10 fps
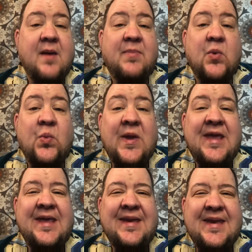but
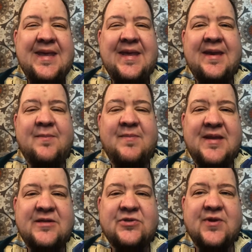we need
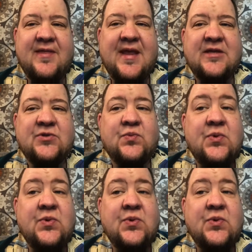ministry that is